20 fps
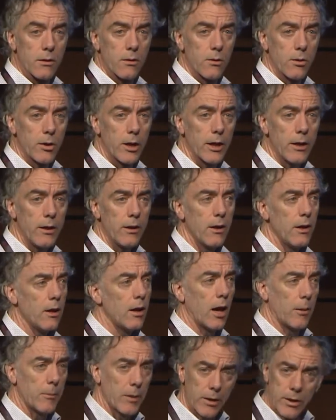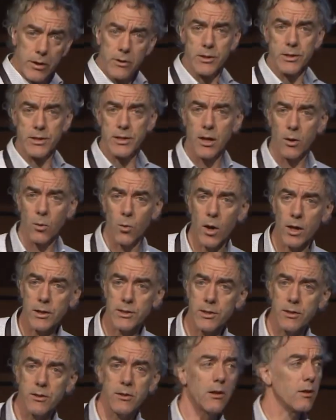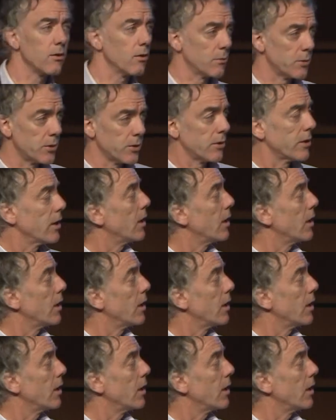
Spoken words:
okay? I'm not here to sell Watson, although I'm sure the